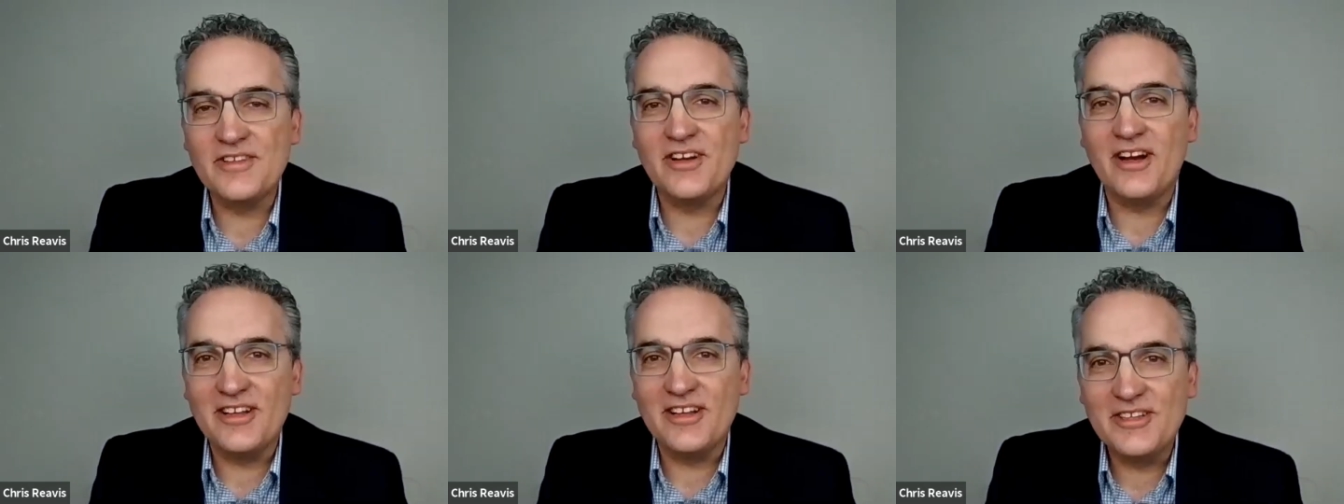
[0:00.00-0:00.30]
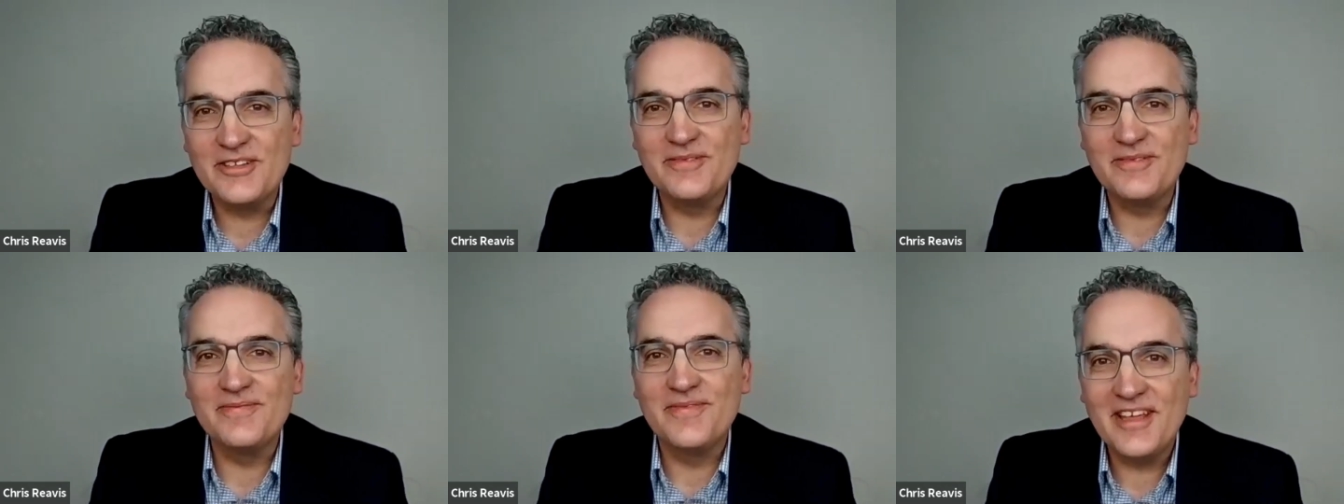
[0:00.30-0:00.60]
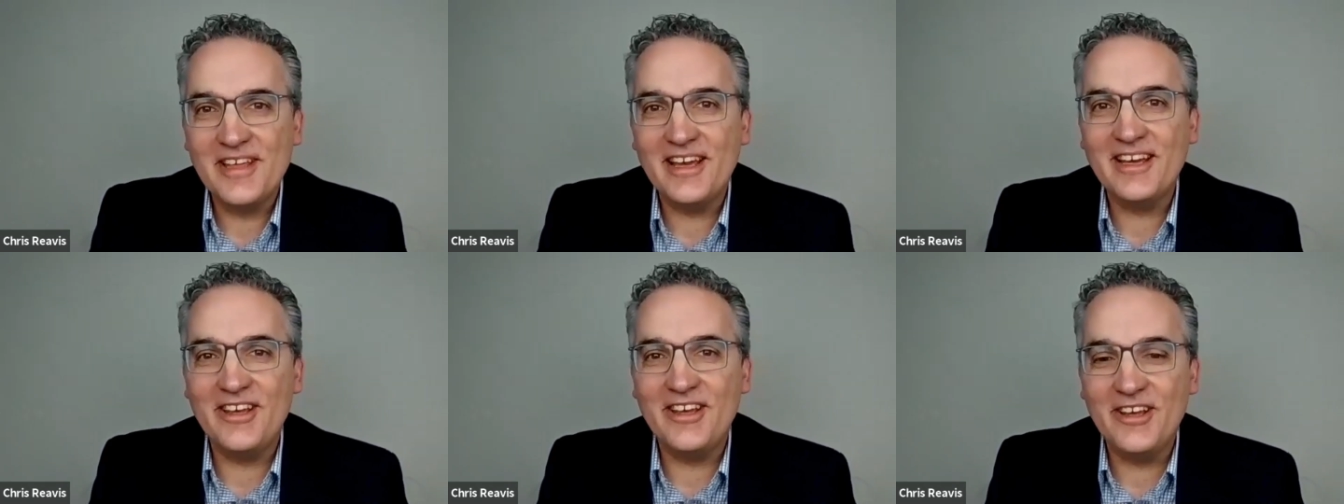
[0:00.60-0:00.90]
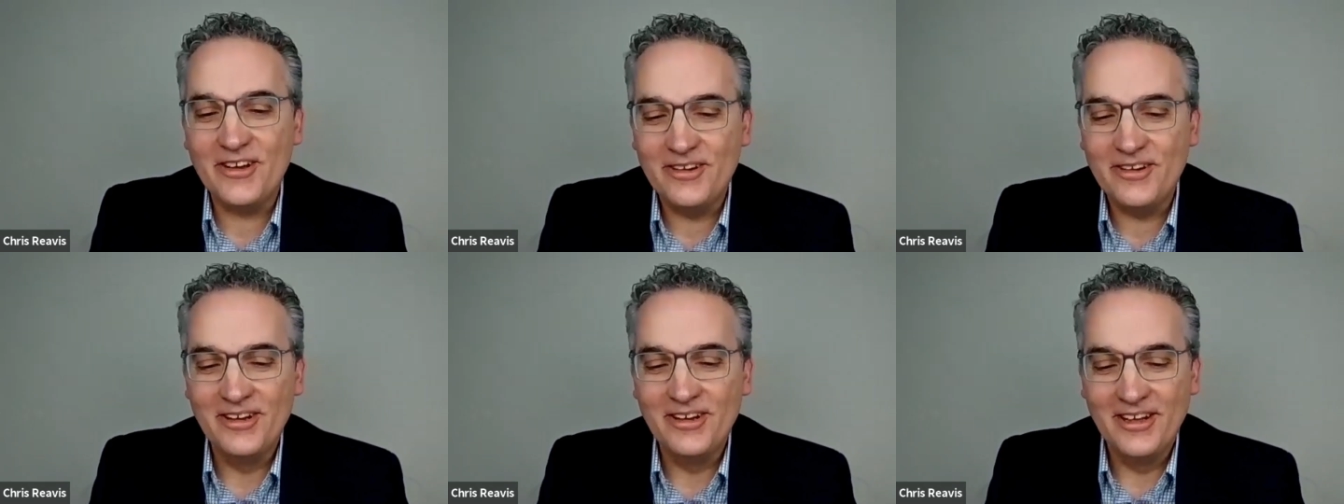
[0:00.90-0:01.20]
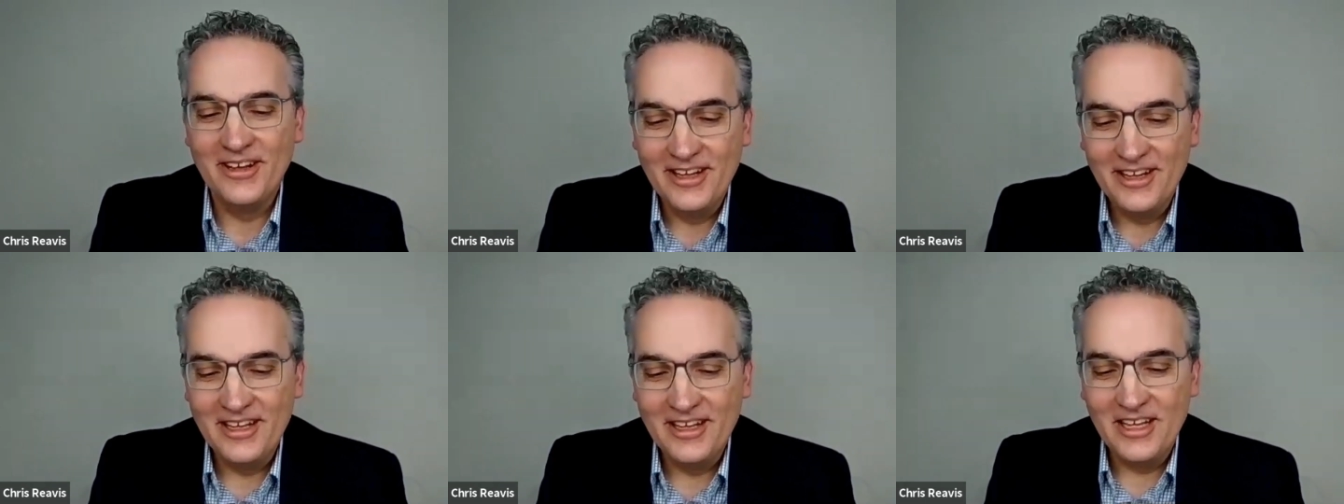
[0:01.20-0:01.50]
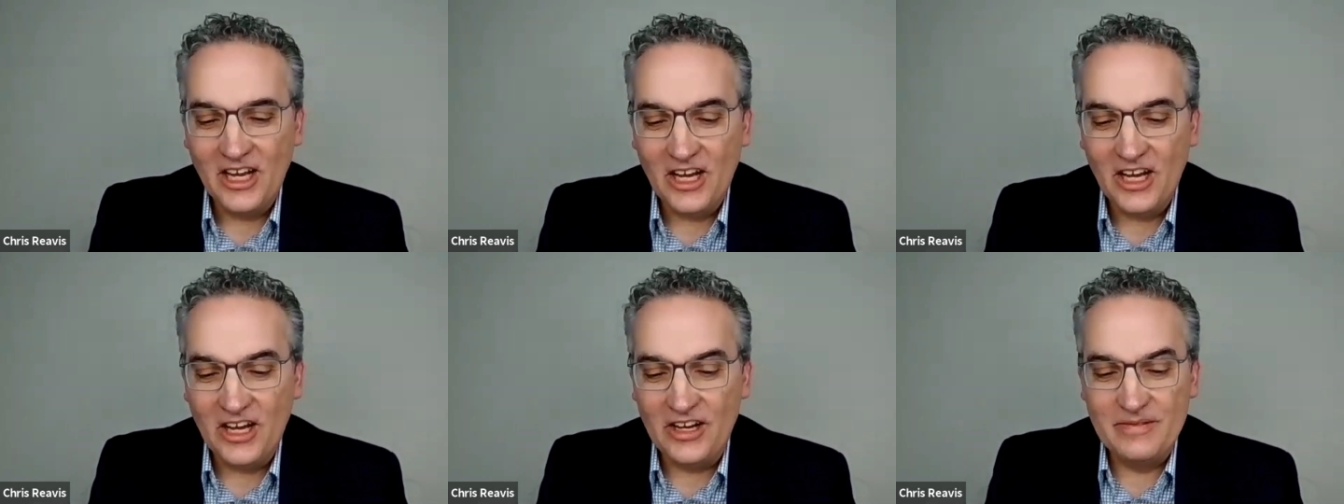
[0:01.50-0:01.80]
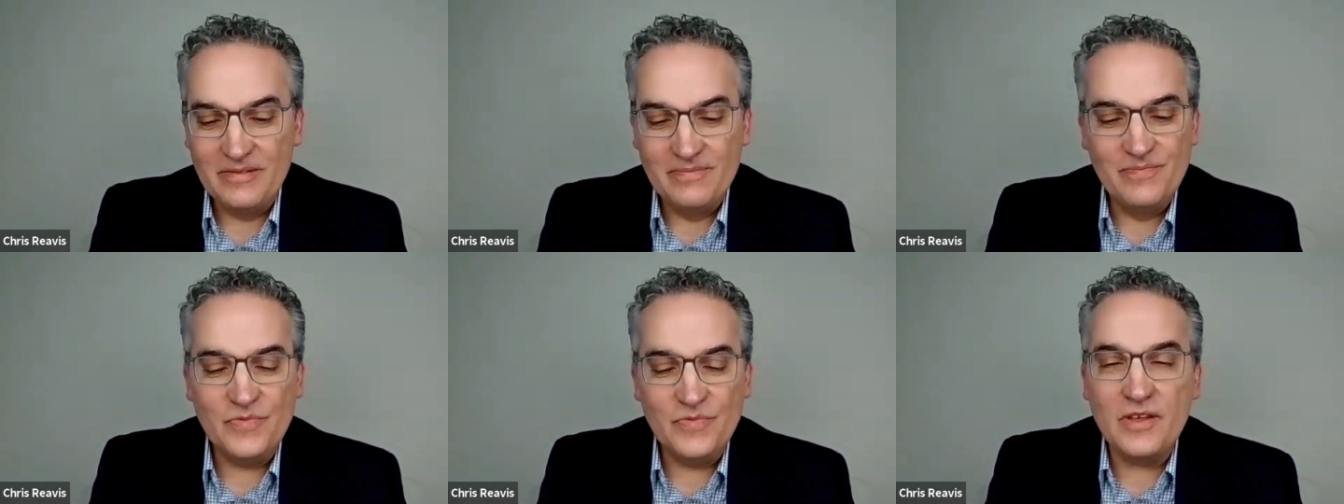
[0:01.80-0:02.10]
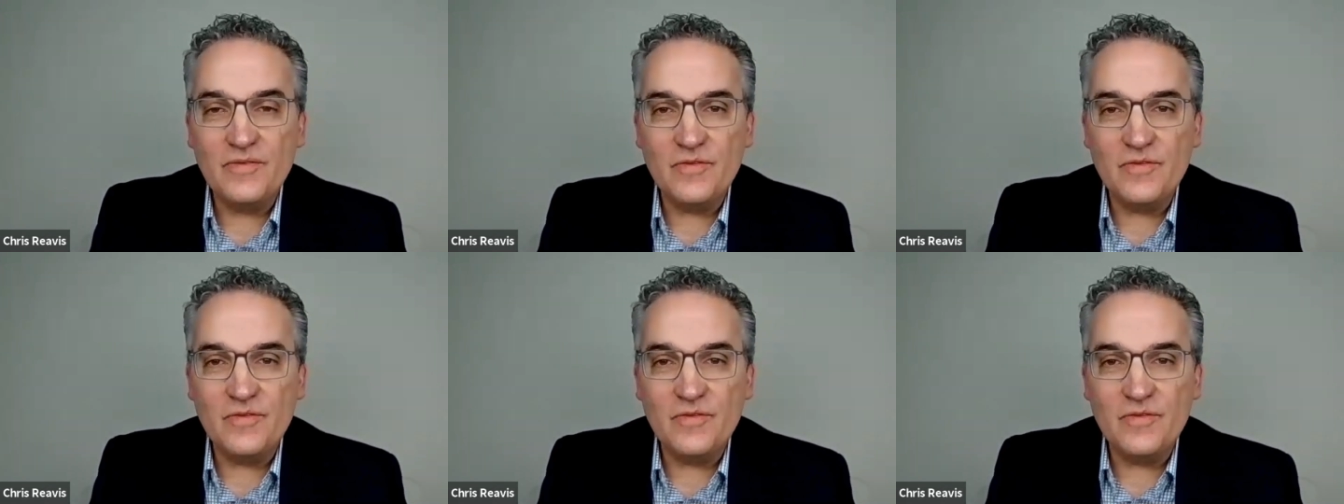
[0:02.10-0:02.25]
That's awesome. Thank you. I